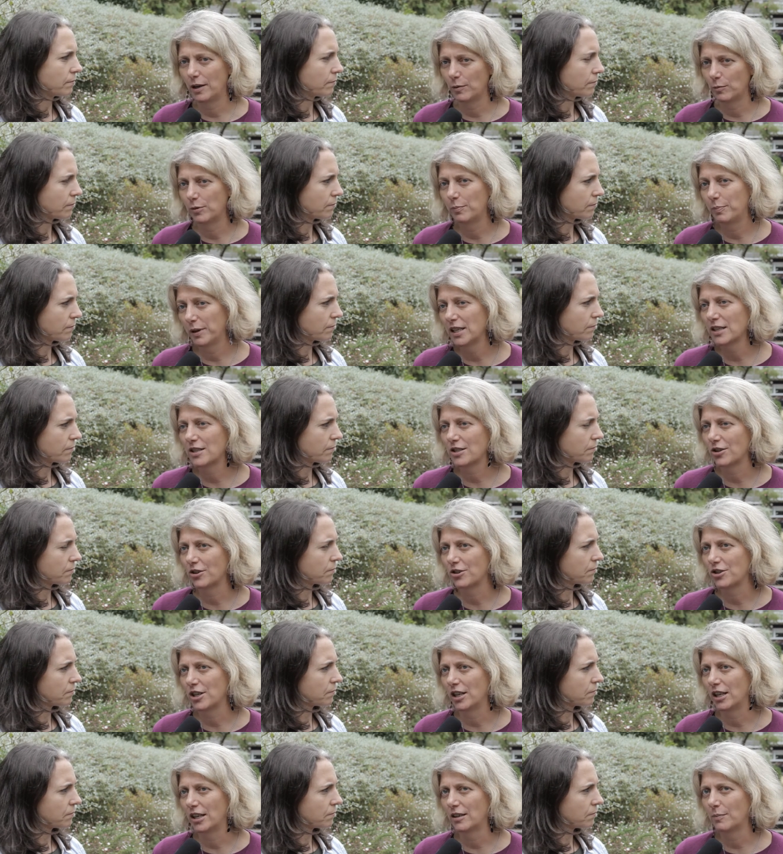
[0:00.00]
Speaker 1: it will be a
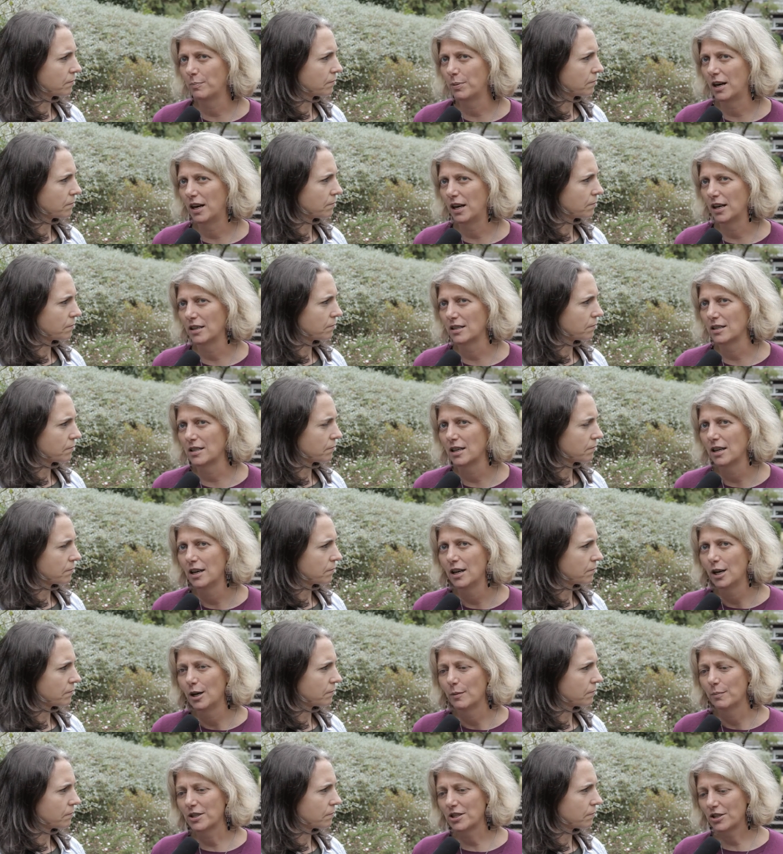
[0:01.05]
social
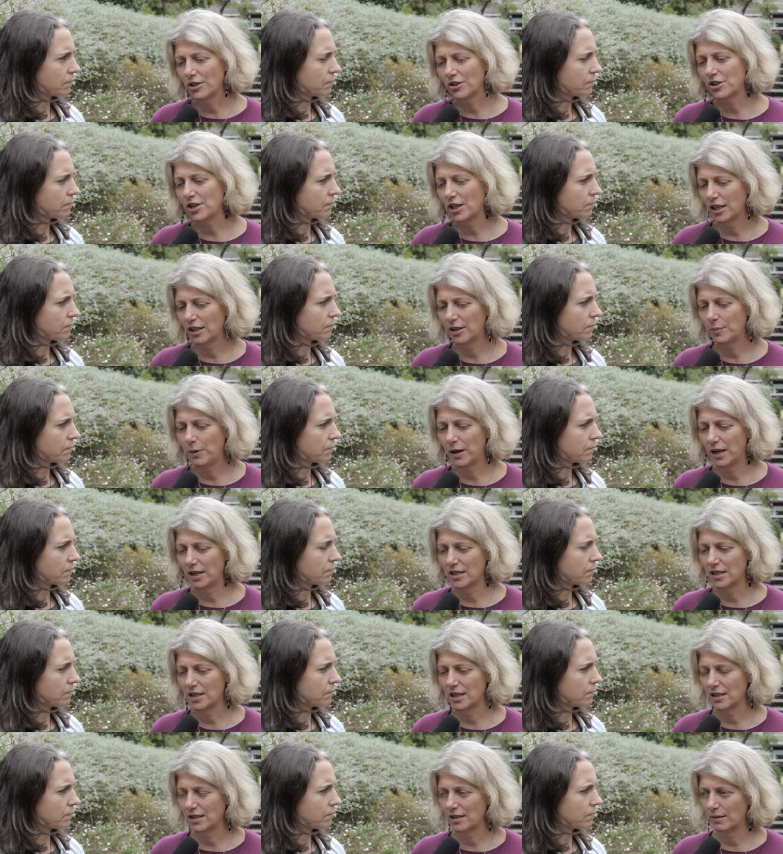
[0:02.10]
enterprise, but social enterprise
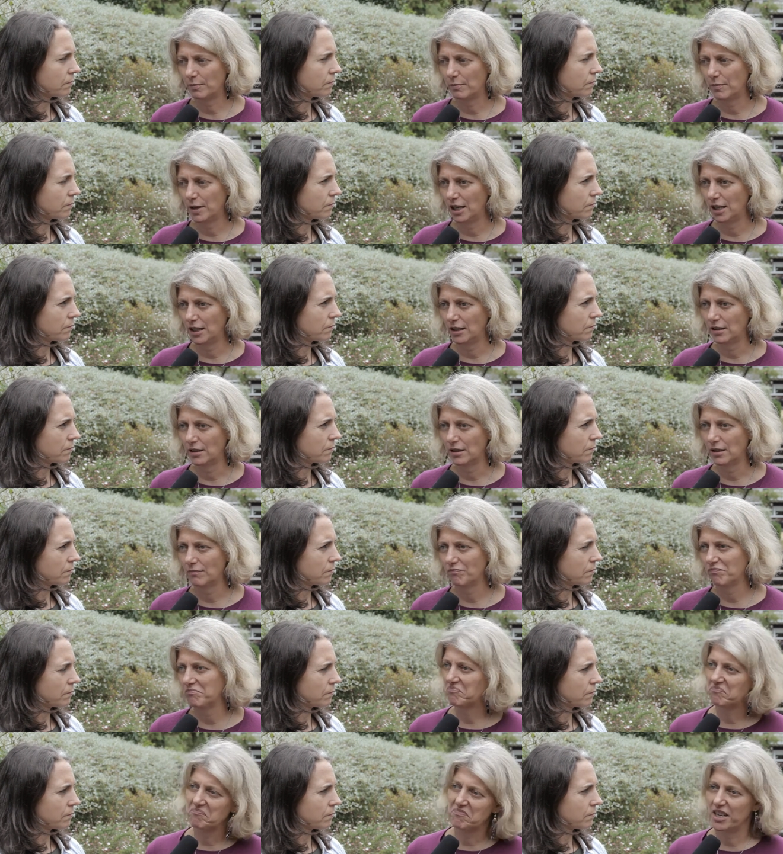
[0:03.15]
doesn't mean
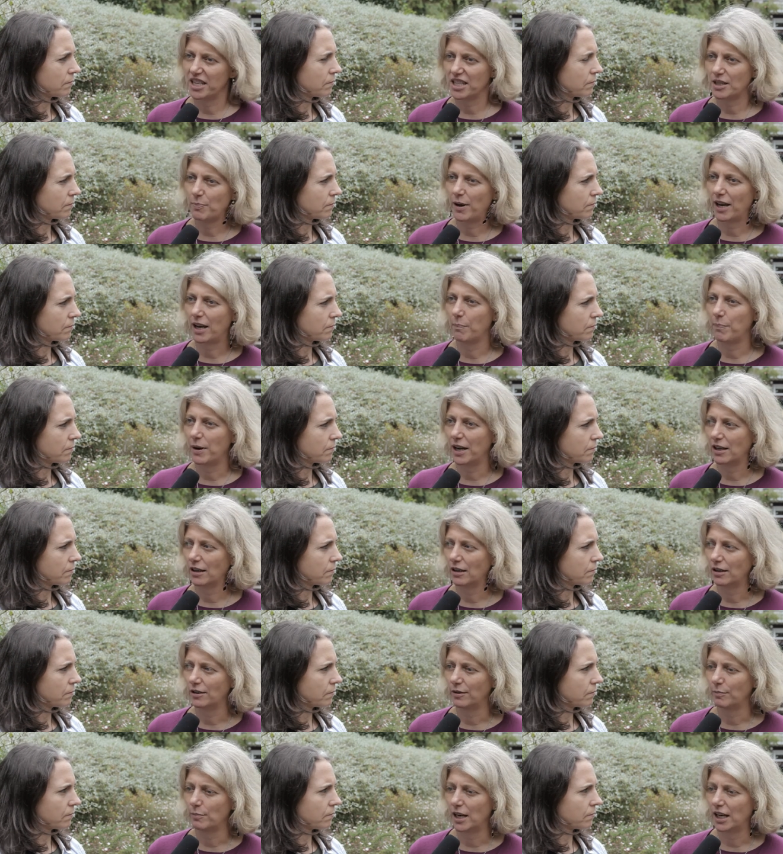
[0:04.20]
mm, let's make a bucket
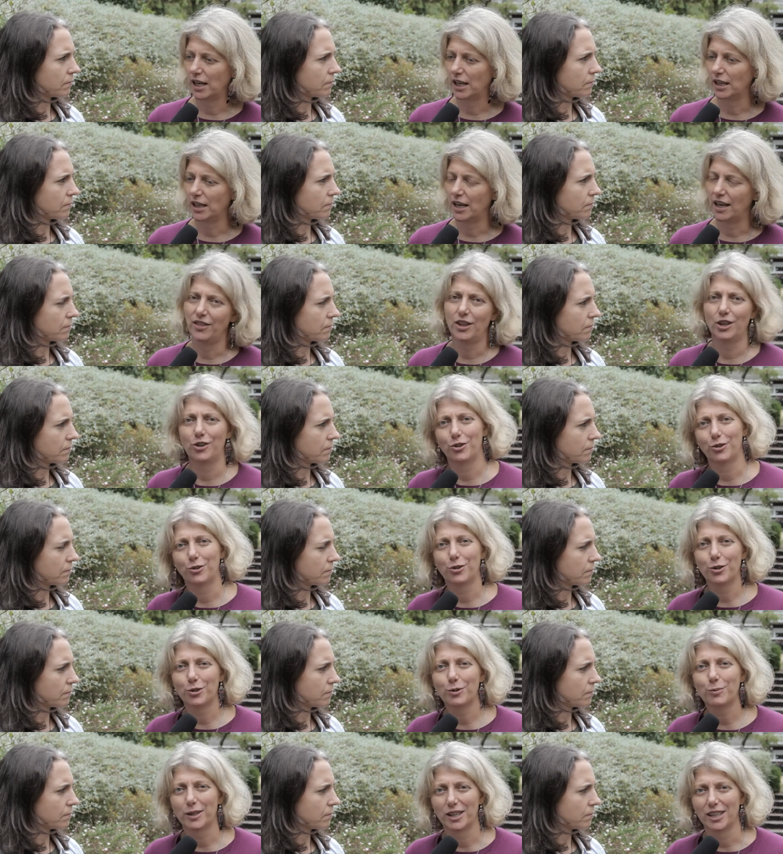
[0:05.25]
load of money and then do
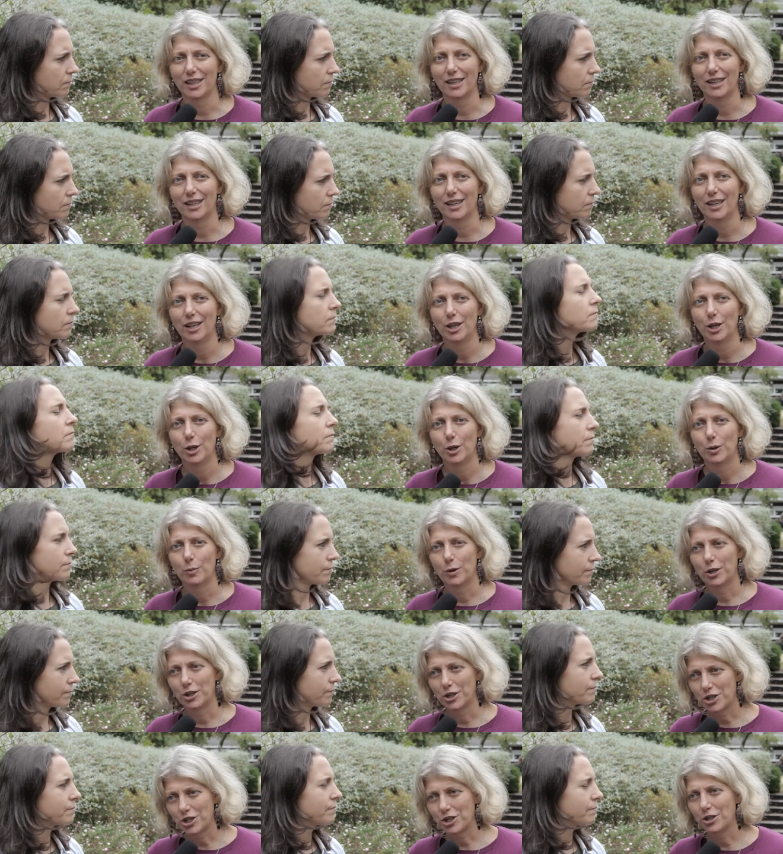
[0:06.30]
good with it. What
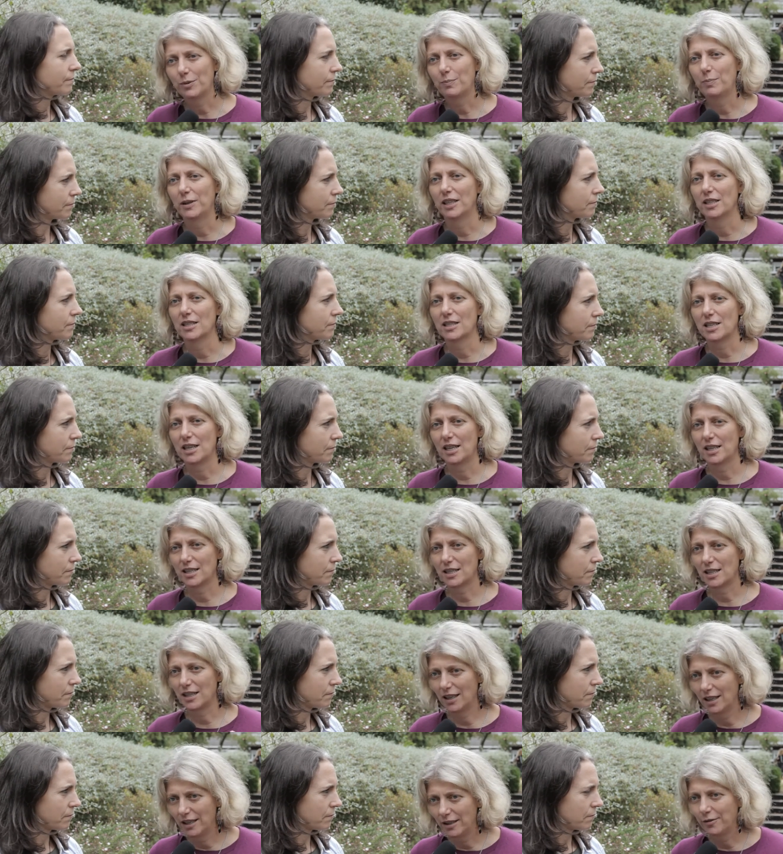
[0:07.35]
it should be is let's
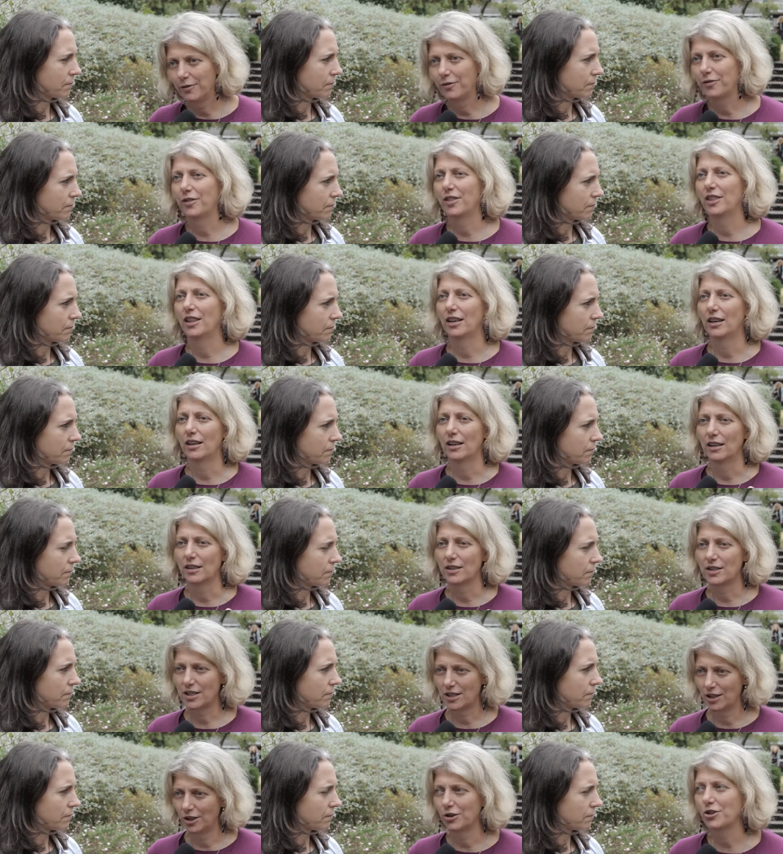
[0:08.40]
live the
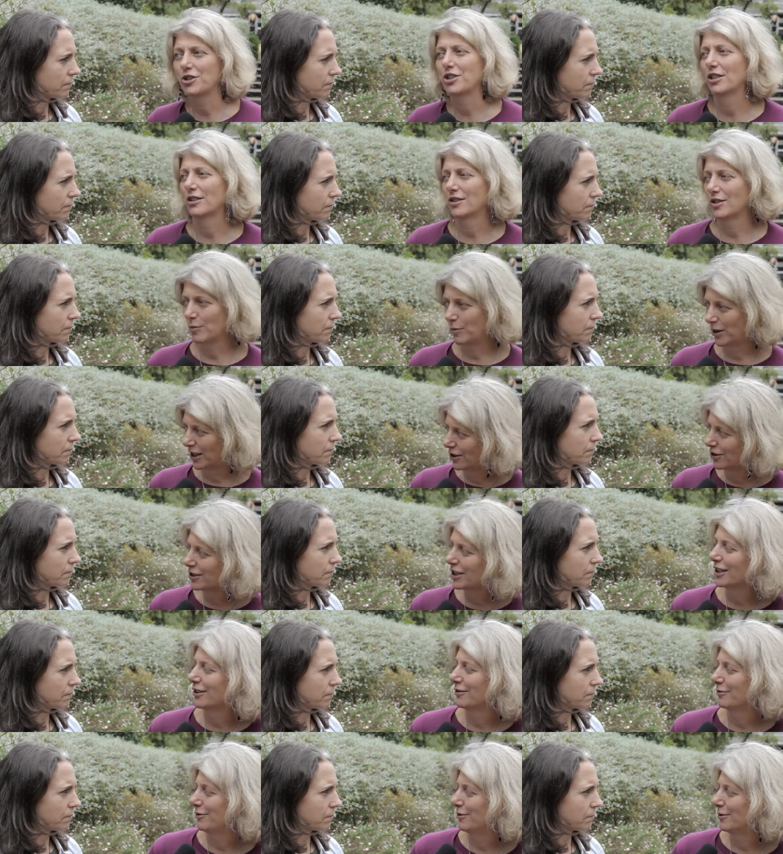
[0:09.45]
solutions we're
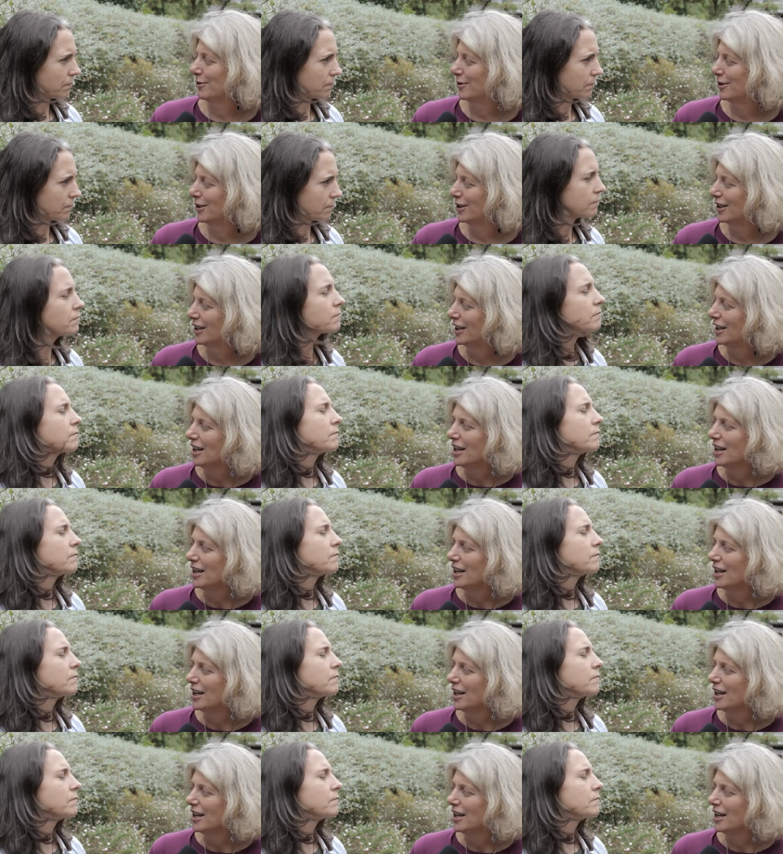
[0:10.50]
looking for